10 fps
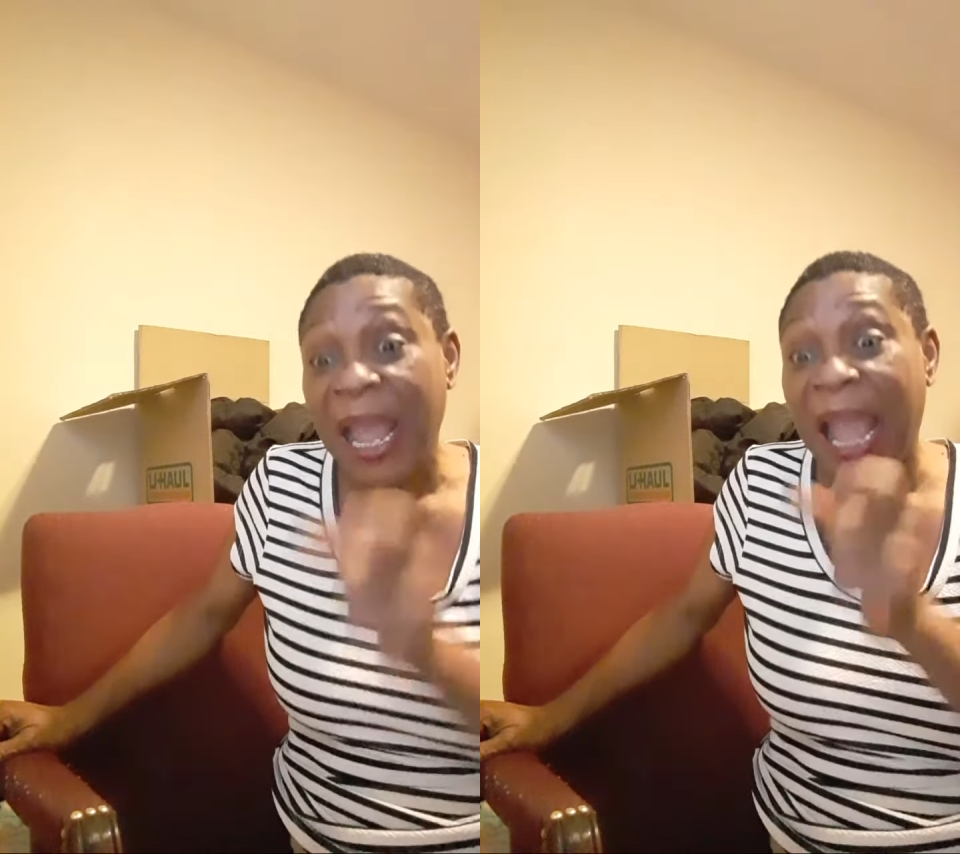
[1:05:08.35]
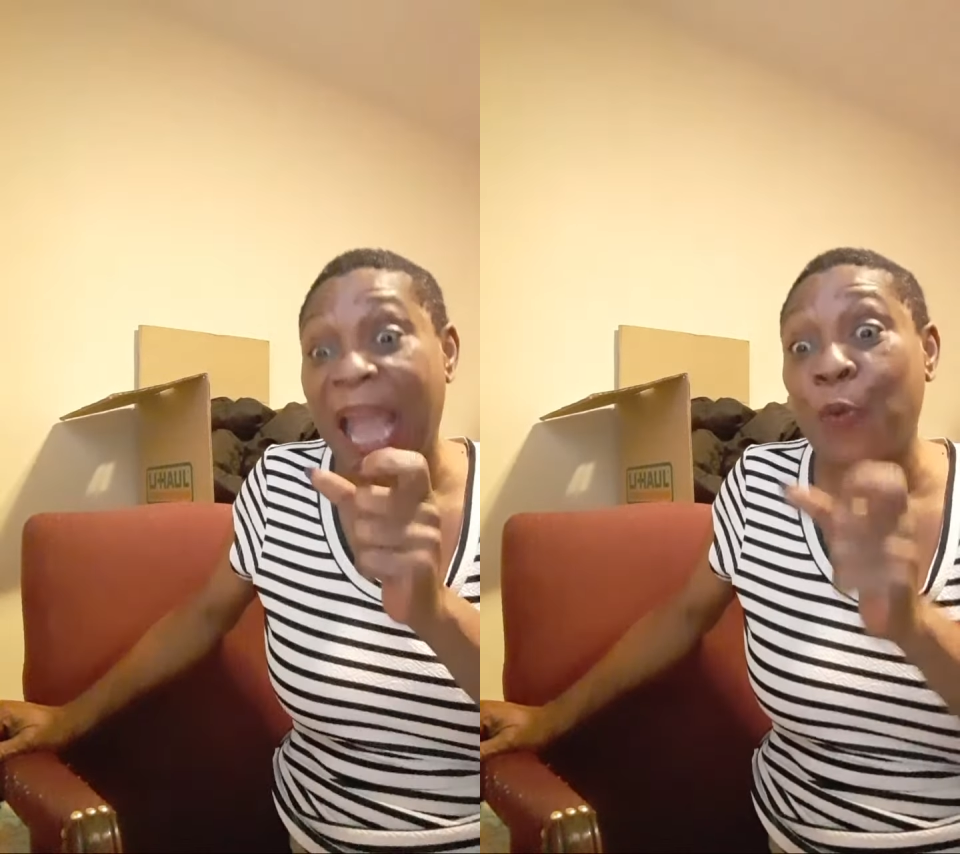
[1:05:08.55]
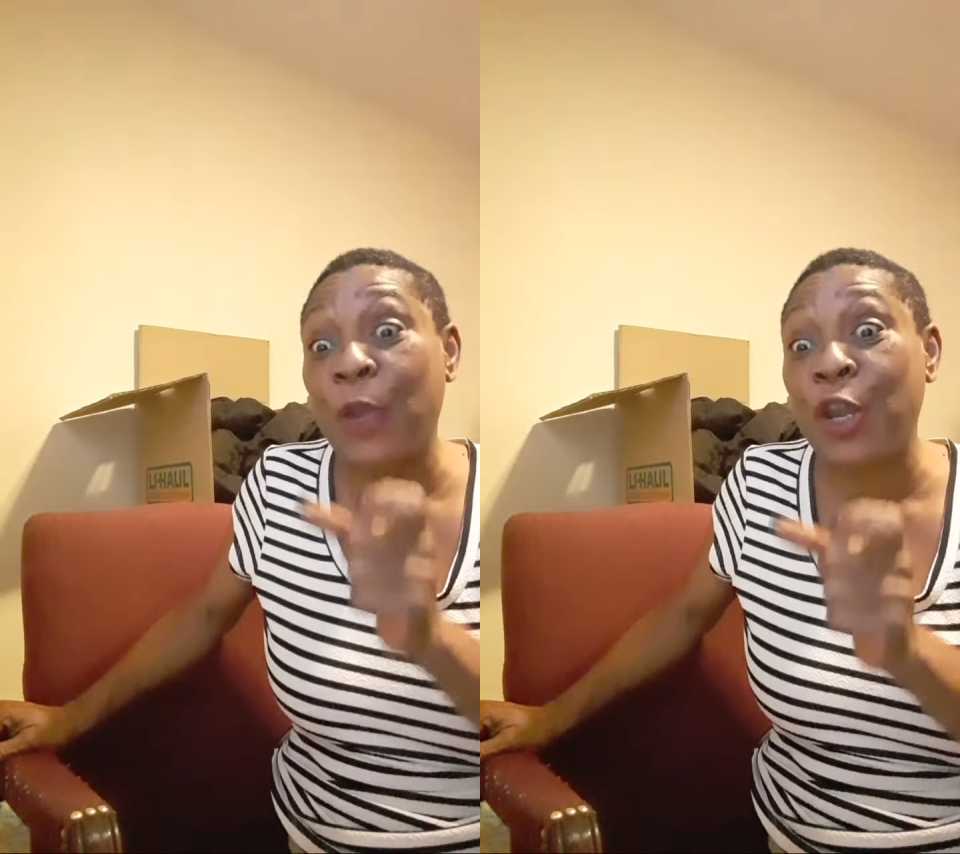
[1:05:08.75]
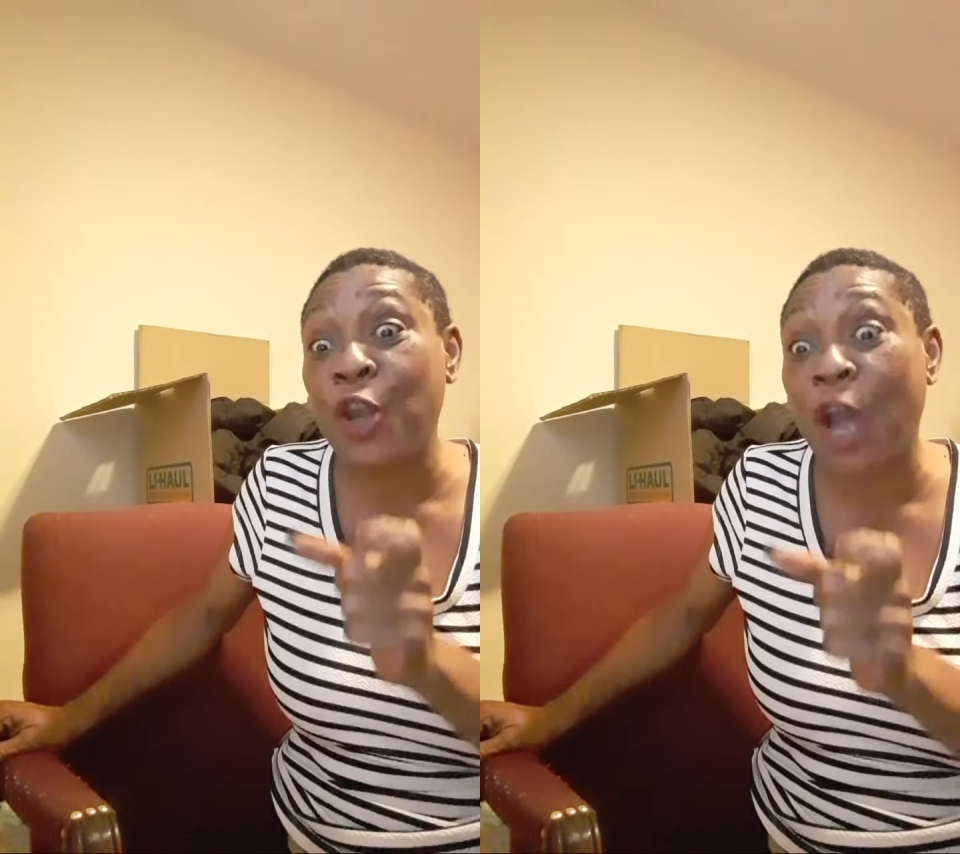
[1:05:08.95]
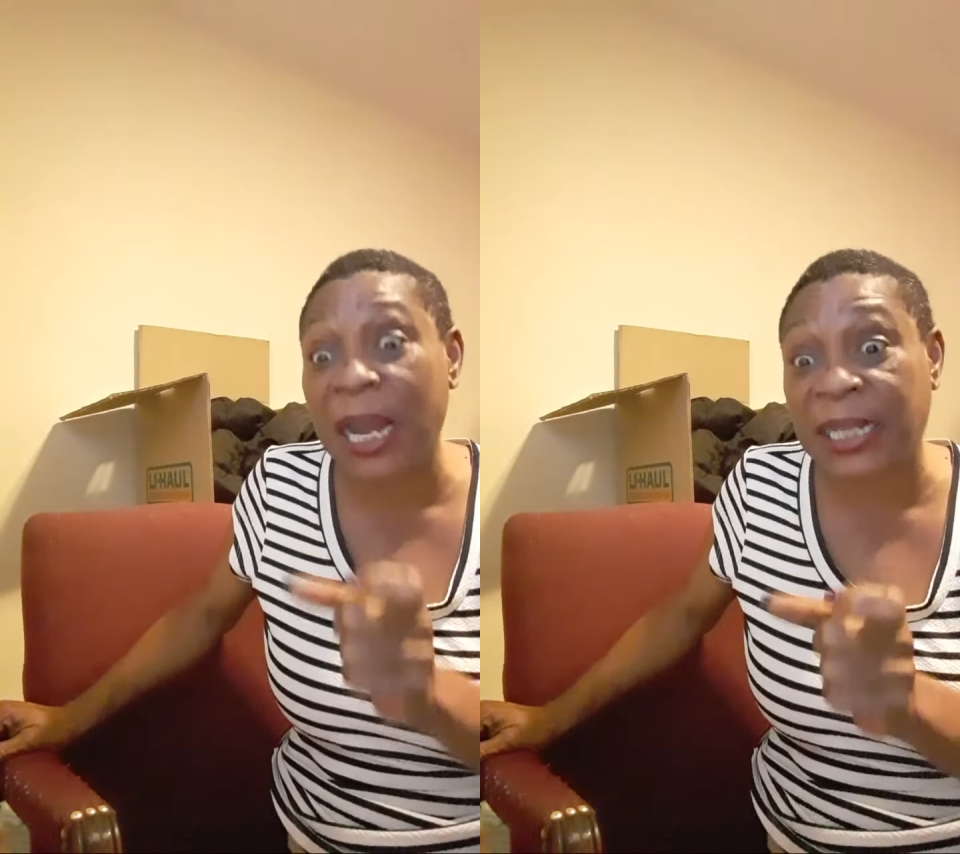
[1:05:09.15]
And we
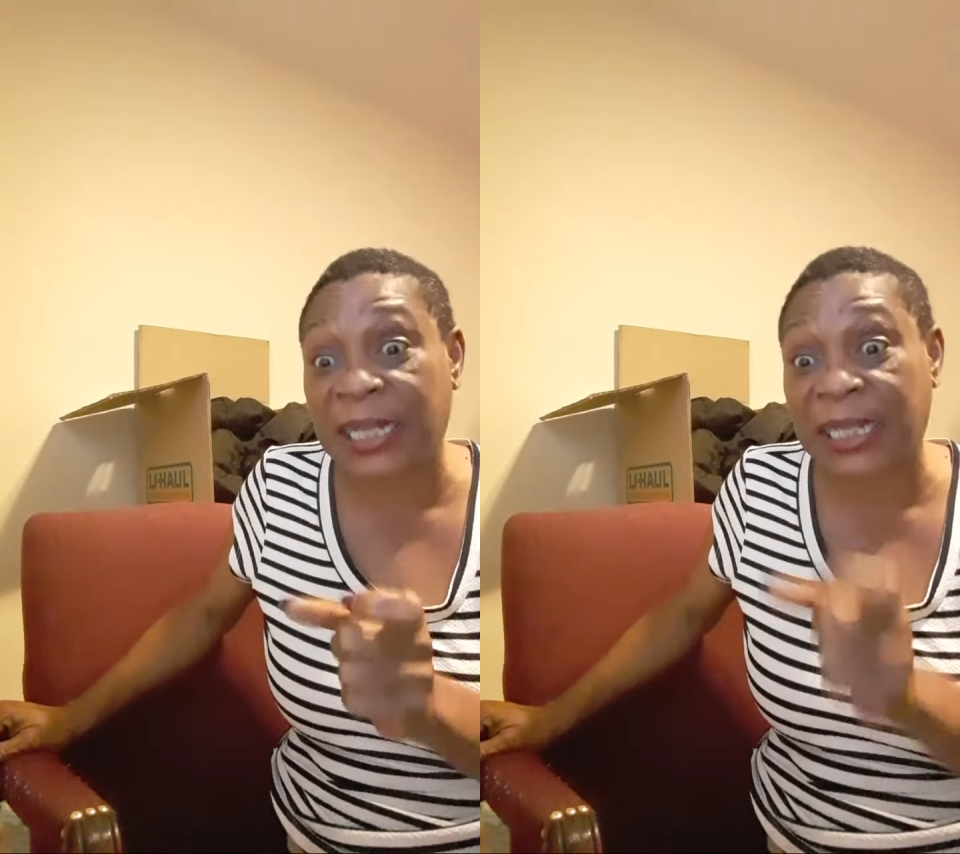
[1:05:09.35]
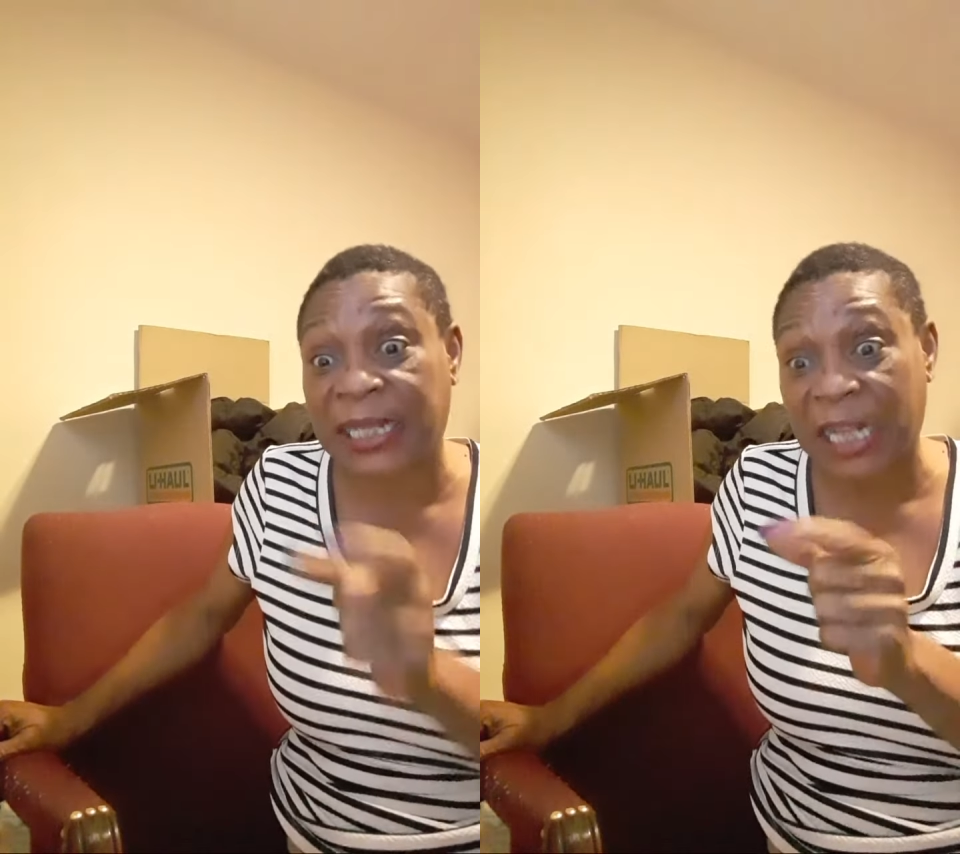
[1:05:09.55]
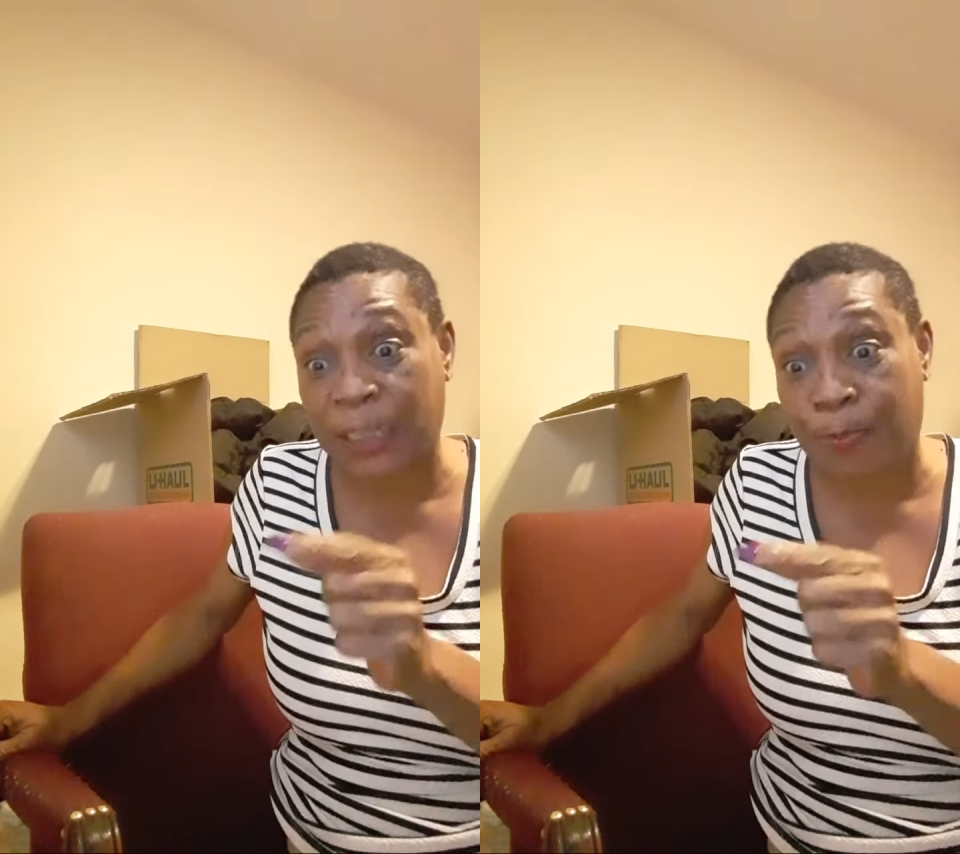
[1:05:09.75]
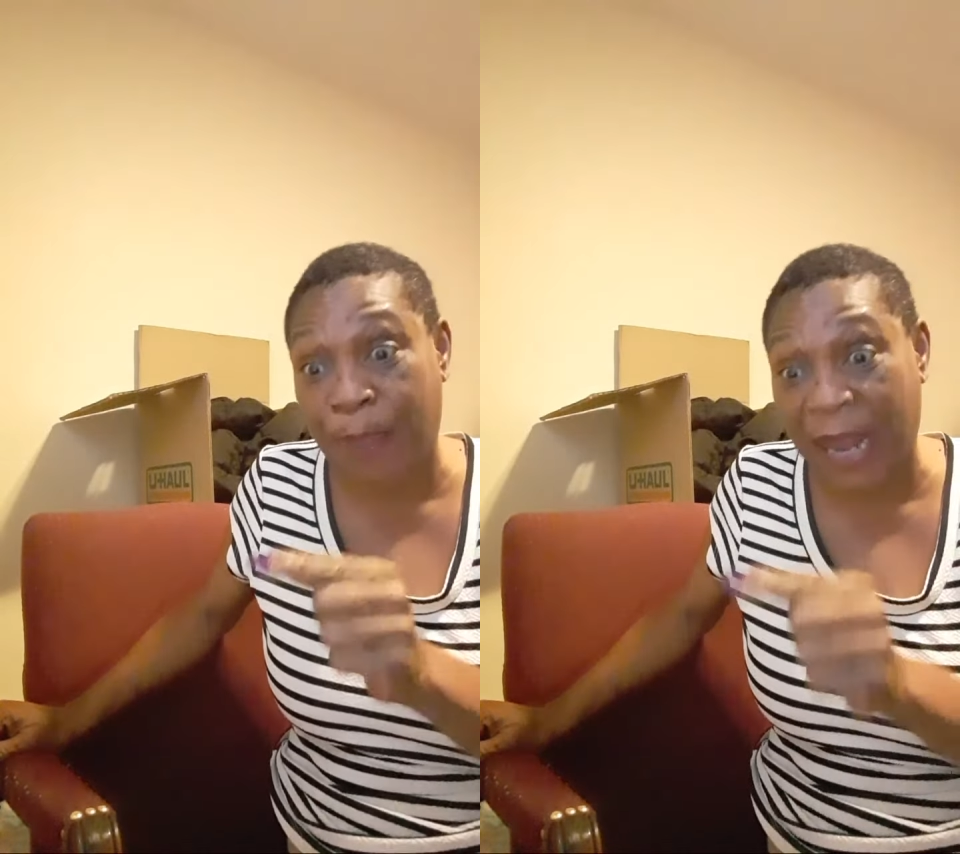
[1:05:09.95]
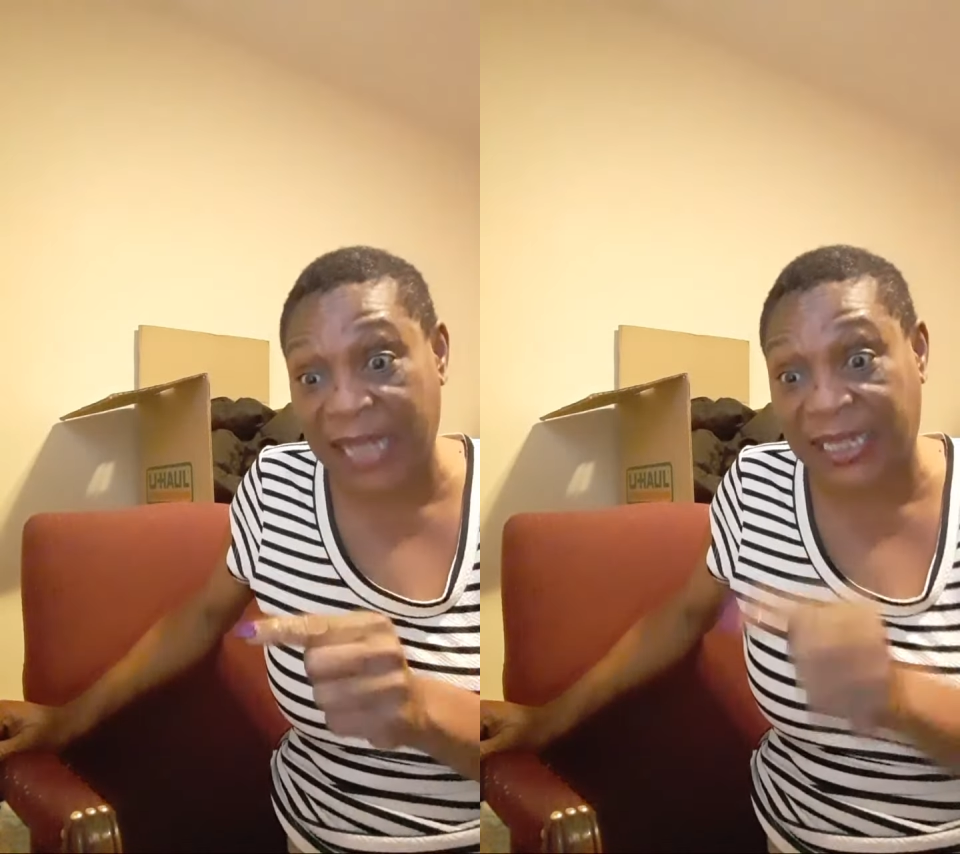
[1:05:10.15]
know they see
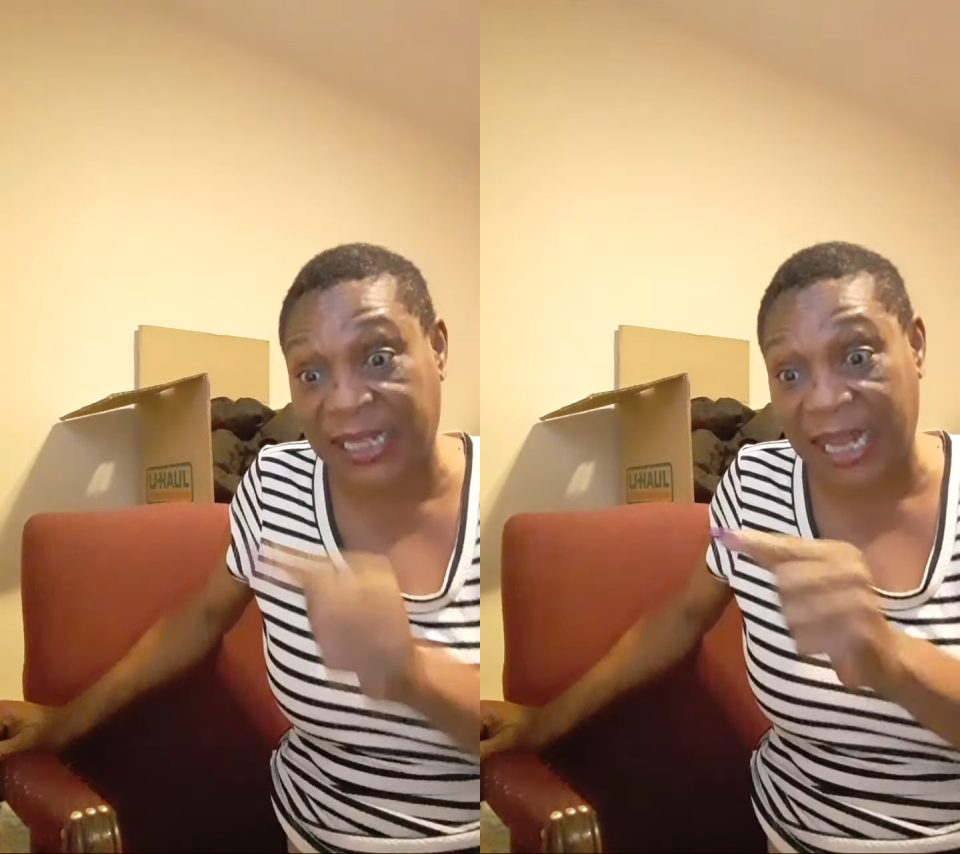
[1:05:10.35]
transparency